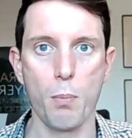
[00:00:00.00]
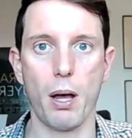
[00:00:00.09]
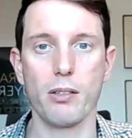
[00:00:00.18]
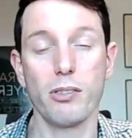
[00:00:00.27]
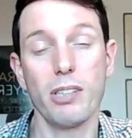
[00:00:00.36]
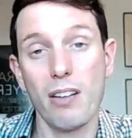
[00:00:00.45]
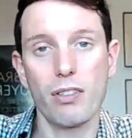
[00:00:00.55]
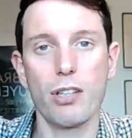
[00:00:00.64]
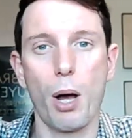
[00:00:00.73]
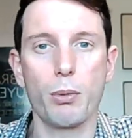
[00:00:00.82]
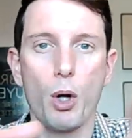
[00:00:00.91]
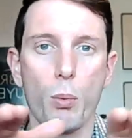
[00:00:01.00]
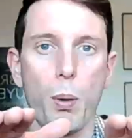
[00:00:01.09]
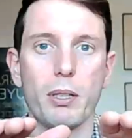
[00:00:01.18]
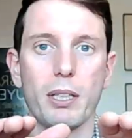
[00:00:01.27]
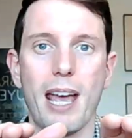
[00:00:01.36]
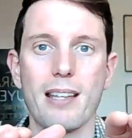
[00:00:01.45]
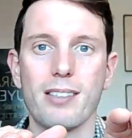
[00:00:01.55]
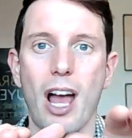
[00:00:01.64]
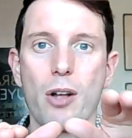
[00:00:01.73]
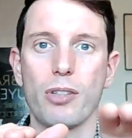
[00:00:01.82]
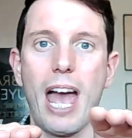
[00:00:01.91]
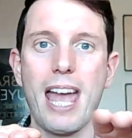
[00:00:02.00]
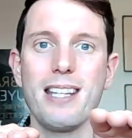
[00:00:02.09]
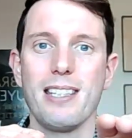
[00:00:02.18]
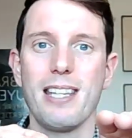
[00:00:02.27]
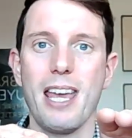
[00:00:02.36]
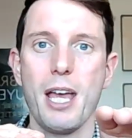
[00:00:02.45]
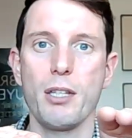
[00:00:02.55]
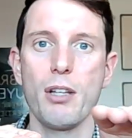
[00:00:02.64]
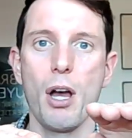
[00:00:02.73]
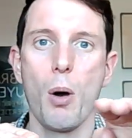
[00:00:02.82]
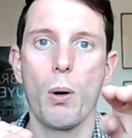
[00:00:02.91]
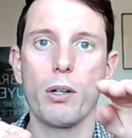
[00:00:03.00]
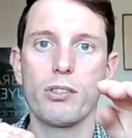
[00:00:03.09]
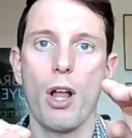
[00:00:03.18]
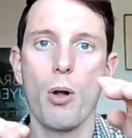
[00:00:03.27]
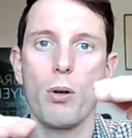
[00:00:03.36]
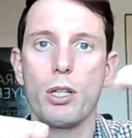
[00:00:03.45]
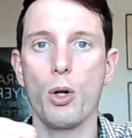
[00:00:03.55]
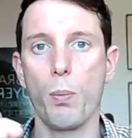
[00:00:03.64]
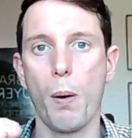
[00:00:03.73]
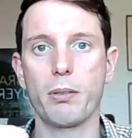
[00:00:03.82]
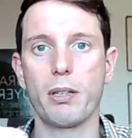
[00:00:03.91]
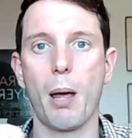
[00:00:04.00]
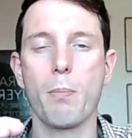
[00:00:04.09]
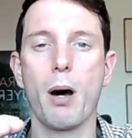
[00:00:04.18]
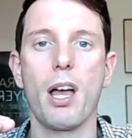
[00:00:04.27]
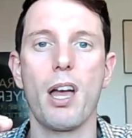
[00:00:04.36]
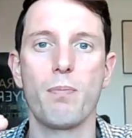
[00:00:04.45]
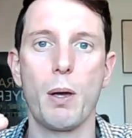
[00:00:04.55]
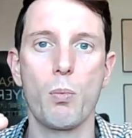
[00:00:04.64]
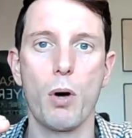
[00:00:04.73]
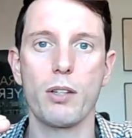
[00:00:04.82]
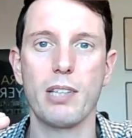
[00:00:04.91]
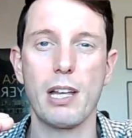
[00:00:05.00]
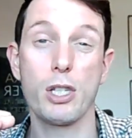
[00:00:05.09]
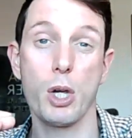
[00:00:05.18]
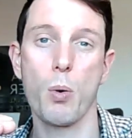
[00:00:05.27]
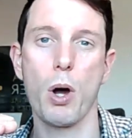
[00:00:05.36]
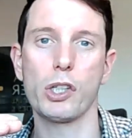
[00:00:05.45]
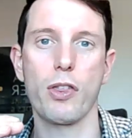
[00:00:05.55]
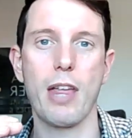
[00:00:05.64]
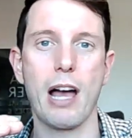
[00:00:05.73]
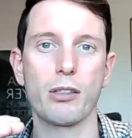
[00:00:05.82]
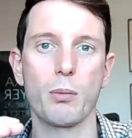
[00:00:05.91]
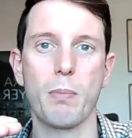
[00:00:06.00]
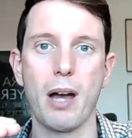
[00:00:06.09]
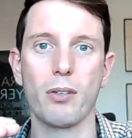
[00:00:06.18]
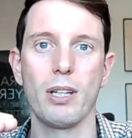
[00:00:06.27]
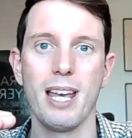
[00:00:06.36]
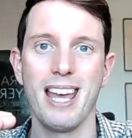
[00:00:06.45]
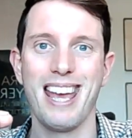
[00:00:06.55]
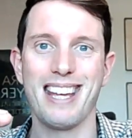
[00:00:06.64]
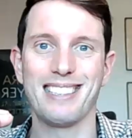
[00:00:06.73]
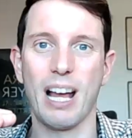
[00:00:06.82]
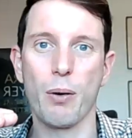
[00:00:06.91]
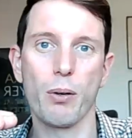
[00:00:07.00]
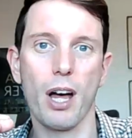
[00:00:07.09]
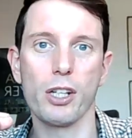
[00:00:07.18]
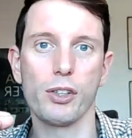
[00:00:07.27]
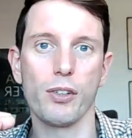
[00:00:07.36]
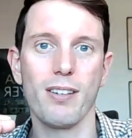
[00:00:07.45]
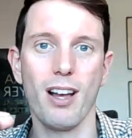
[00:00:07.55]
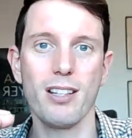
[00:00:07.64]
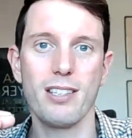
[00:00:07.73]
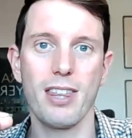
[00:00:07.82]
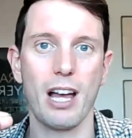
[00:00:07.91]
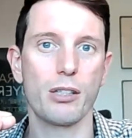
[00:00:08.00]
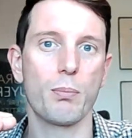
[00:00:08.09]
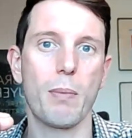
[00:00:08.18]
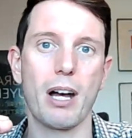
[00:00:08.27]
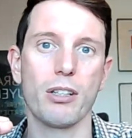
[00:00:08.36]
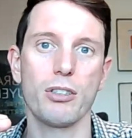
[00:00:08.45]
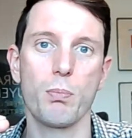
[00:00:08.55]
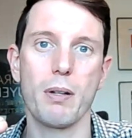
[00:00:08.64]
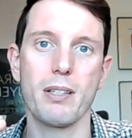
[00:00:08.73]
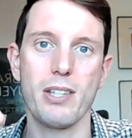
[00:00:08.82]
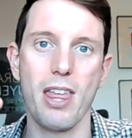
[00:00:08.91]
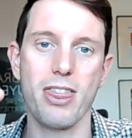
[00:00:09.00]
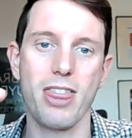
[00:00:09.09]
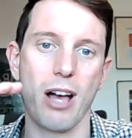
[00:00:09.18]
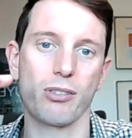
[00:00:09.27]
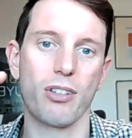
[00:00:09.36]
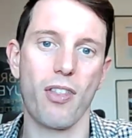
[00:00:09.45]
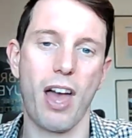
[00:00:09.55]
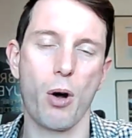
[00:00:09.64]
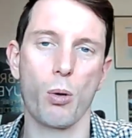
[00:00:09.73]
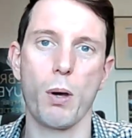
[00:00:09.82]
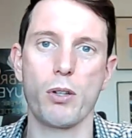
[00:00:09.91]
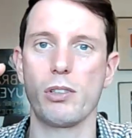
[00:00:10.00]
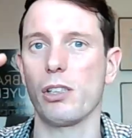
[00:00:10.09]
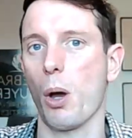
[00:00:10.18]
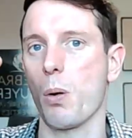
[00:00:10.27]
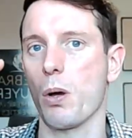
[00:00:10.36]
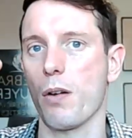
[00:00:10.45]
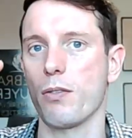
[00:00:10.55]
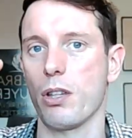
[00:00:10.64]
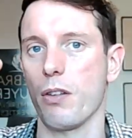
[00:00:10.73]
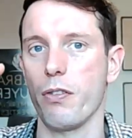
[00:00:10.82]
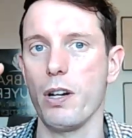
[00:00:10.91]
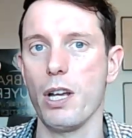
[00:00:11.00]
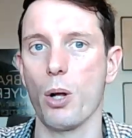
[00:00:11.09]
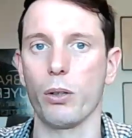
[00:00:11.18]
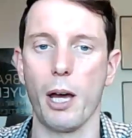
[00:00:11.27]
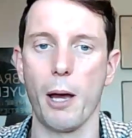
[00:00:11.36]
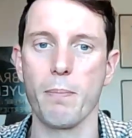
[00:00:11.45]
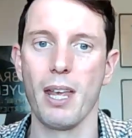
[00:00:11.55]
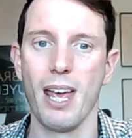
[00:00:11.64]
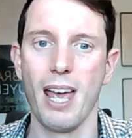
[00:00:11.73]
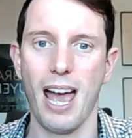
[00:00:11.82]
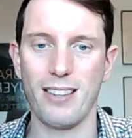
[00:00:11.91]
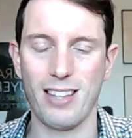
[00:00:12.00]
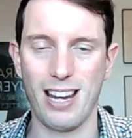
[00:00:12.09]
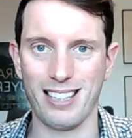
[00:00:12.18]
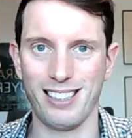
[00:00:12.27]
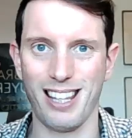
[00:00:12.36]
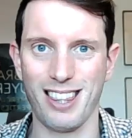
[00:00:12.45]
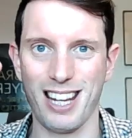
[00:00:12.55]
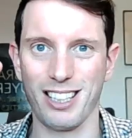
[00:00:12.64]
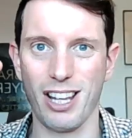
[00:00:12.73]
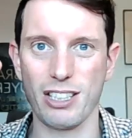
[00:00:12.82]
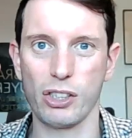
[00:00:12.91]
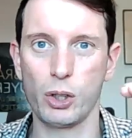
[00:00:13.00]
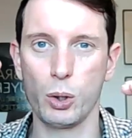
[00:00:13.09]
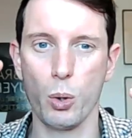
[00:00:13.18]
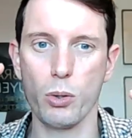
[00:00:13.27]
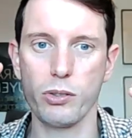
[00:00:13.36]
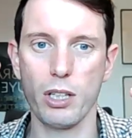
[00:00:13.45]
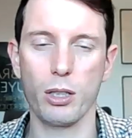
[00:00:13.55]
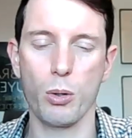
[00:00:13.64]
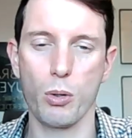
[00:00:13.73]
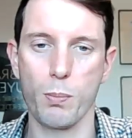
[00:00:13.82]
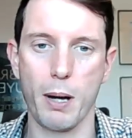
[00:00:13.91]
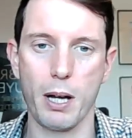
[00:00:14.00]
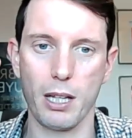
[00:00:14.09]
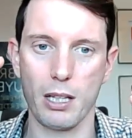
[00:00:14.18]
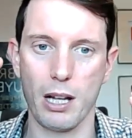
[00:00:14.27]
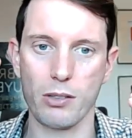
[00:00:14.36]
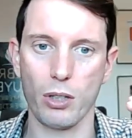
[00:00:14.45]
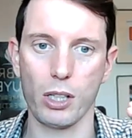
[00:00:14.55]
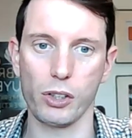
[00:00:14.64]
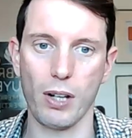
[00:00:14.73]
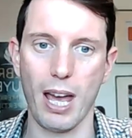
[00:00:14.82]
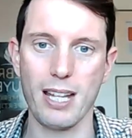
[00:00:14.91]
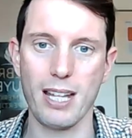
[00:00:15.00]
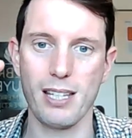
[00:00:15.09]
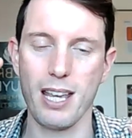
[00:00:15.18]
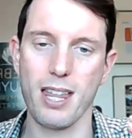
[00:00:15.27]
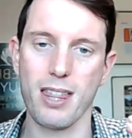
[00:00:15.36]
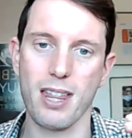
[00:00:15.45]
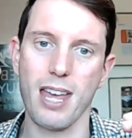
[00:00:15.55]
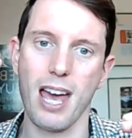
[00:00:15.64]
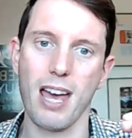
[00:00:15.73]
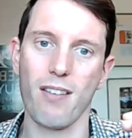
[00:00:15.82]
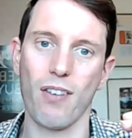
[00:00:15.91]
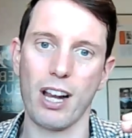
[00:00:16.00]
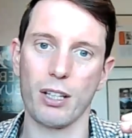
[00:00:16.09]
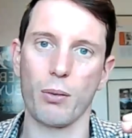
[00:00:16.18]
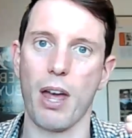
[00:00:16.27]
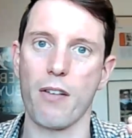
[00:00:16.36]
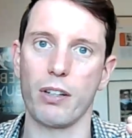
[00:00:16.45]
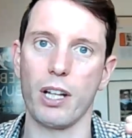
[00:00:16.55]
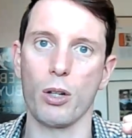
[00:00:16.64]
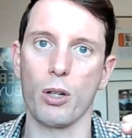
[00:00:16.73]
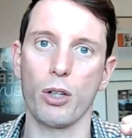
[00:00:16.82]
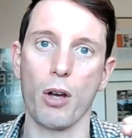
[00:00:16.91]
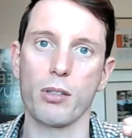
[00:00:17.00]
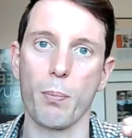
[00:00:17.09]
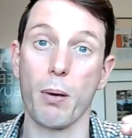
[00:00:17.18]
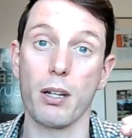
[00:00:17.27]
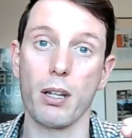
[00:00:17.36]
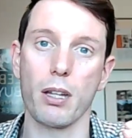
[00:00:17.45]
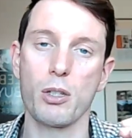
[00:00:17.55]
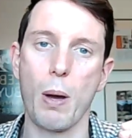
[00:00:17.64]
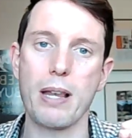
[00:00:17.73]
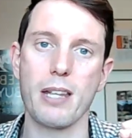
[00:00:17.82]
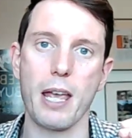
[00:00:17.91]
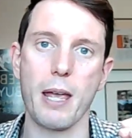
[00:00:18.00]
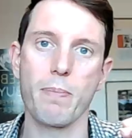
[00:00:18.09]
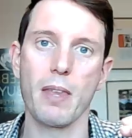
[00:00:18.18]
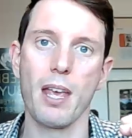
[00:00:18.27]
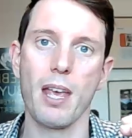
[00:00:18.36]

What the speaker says: But say for example your property gets down to 80 years, well slowly your property that might have been worth say £200,000 is now worth £190,000, but 10,000 of that almost is going over to the freeholder. And then as it then gets shorter, you all might get down to 180, and then their value of their freehold goes up by another 20.